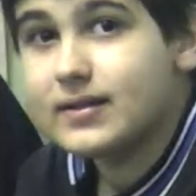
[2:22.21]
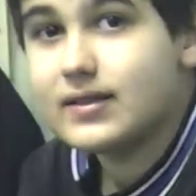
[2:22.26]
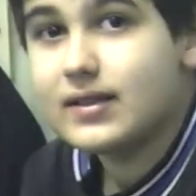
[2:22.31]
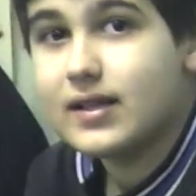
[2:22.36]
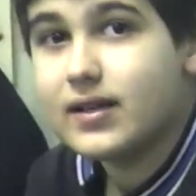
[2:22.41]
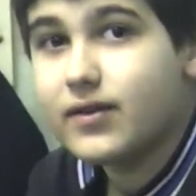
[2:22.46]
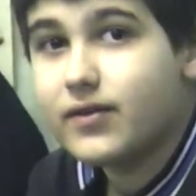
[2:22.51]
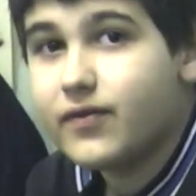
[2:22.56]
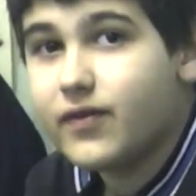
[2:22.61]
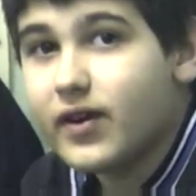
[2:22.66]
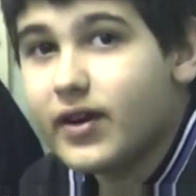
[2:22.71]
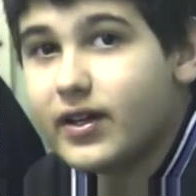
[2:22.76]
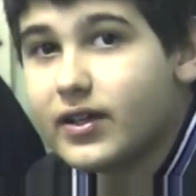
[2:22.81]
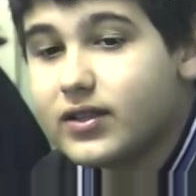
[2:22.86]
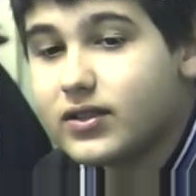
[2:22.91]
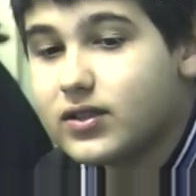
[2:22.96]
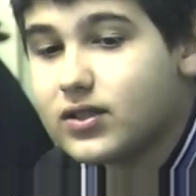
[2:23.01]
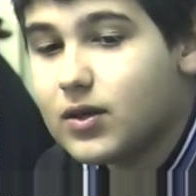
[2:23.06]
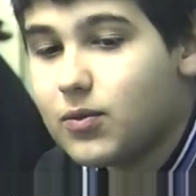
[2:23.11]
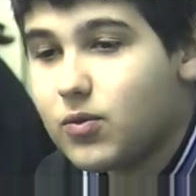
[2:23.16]
instead of fighting
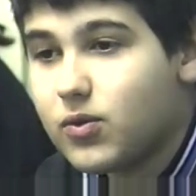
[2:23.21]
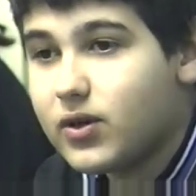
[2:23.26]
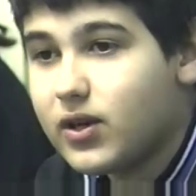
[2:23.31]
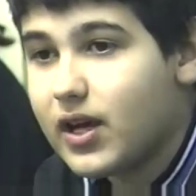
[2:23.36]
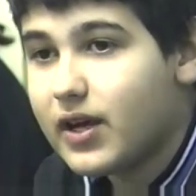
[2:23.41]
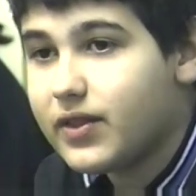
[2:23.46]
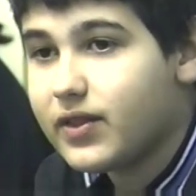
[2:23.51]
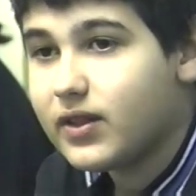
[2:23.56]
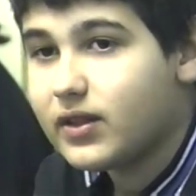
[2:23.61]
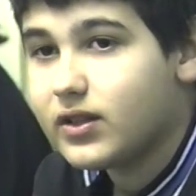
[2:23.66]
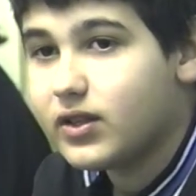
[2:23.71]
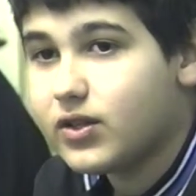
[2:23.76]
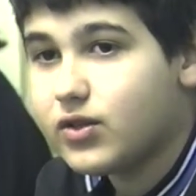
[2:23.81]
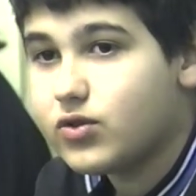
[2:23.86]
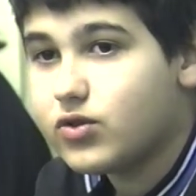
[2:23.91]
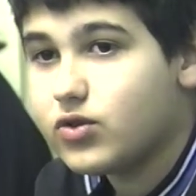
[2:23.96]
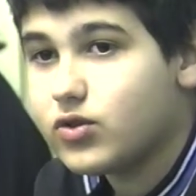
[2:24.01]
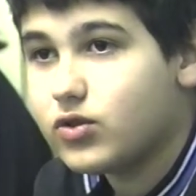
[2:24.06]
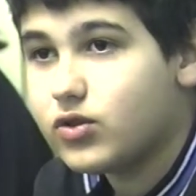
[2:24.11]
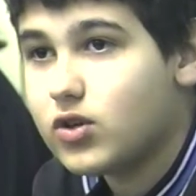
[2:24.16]
someone, I think that you
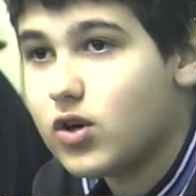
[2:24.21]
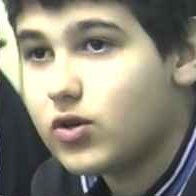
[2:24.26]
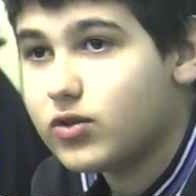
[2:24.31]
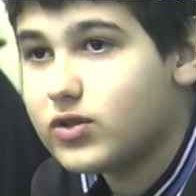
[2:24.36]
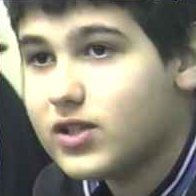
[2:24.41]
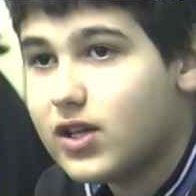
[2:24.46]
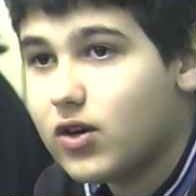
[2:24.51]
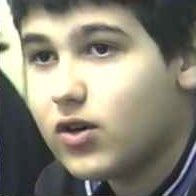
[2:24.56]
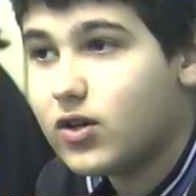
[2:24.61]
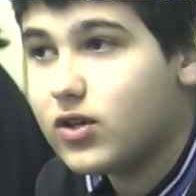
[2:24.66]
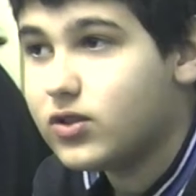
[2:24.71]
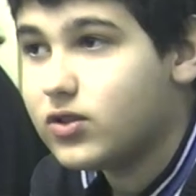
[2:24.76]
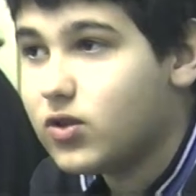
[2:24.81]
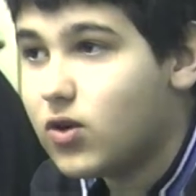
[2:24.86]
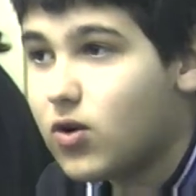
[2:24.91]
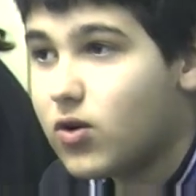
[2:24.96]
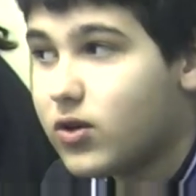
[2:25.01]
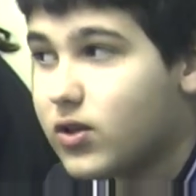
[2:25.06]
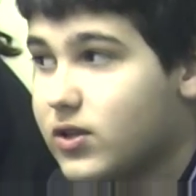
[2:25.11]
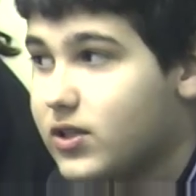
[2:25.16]
should go tell an
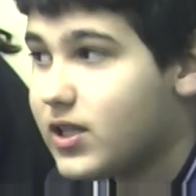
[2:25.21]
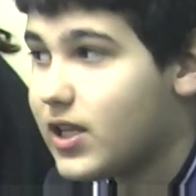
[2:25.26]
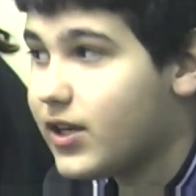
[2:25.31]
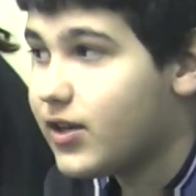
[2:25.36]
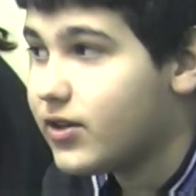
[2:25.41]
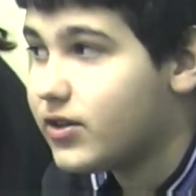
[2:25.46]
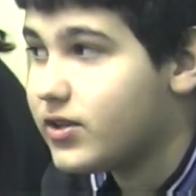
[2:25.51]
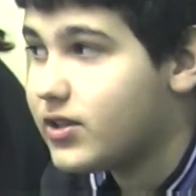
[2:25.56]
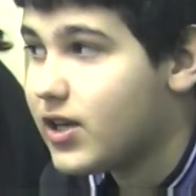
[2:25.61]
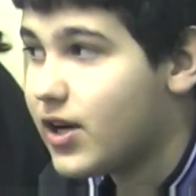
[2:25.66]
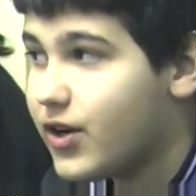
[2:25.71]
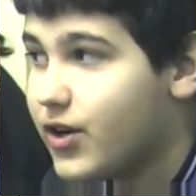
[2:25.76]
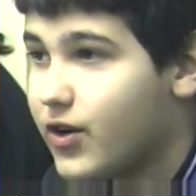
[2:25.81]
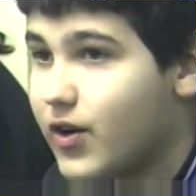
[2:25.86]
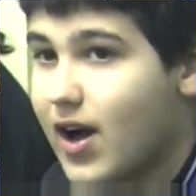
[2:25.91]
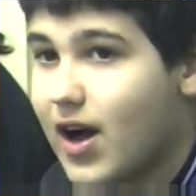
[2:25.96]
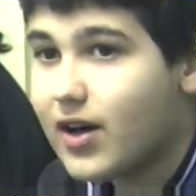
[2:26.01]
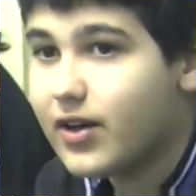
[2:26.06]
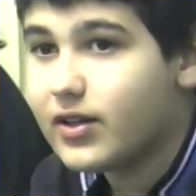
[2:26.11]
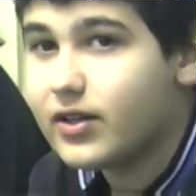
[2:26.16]
adult because they could tell you
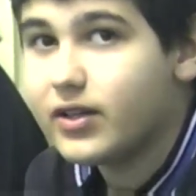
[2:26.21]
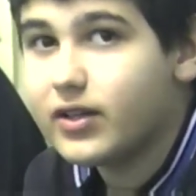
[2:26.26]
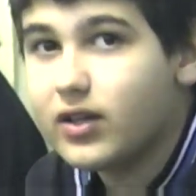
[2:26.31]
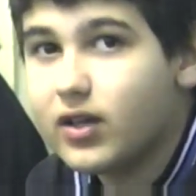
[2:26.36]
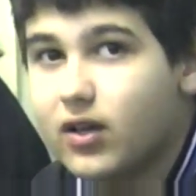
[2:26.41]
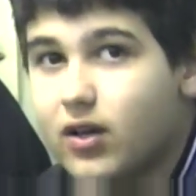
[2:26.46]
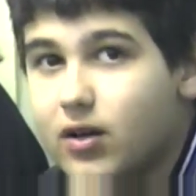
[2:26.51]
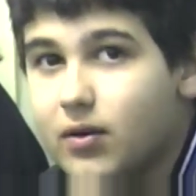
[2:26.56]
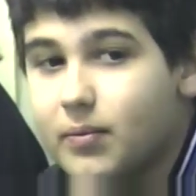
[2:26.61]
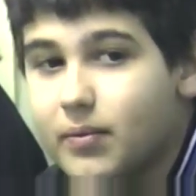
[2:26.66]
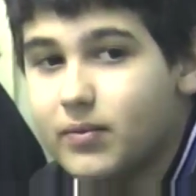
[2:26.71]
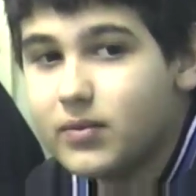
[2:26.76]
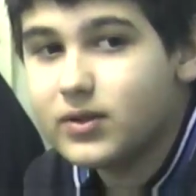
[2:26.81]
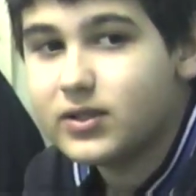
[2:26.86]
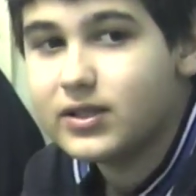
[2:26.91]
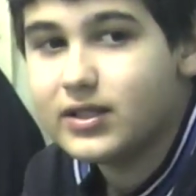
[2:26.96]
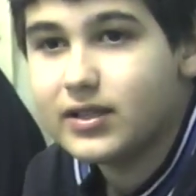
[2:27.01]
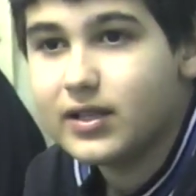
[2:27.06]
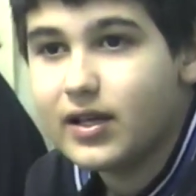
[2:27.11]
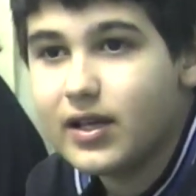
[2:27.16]
how to um,
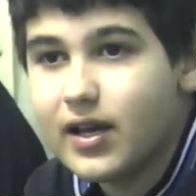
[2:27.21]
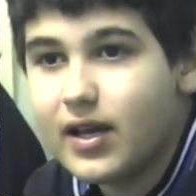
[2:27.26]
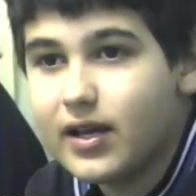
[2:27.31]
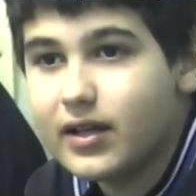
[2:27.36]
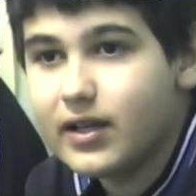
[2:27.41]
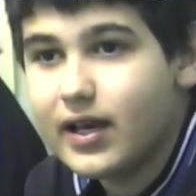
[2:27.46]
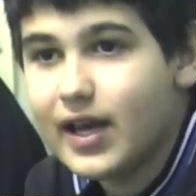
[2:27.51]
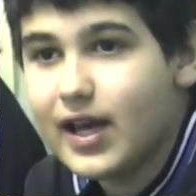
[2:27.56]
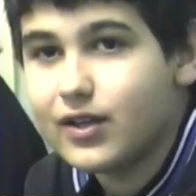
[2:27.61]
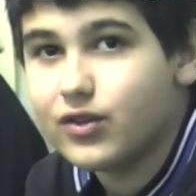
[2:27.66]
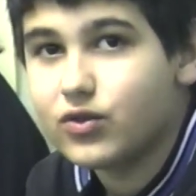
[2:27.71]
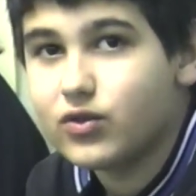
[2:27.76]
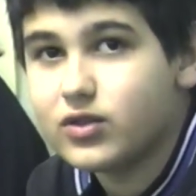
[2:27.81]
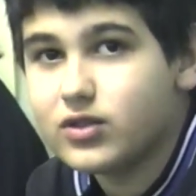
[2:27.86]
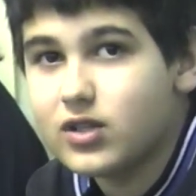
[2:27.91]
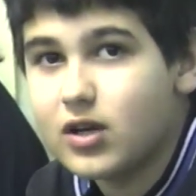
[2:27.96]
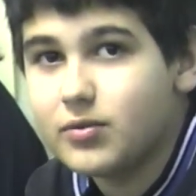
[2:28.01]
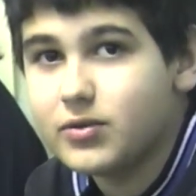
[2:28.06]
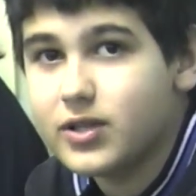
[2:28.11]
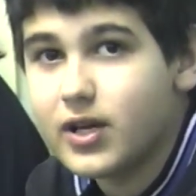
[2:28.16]
handle the
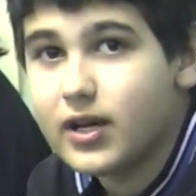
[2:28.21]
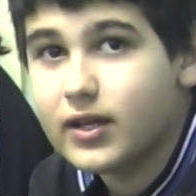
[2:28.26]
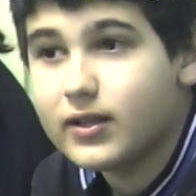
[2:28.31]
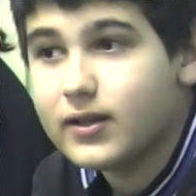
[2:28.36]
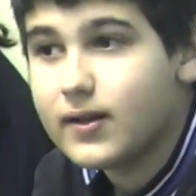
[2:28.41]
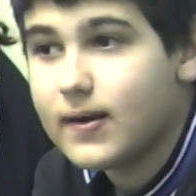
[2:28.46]
subject.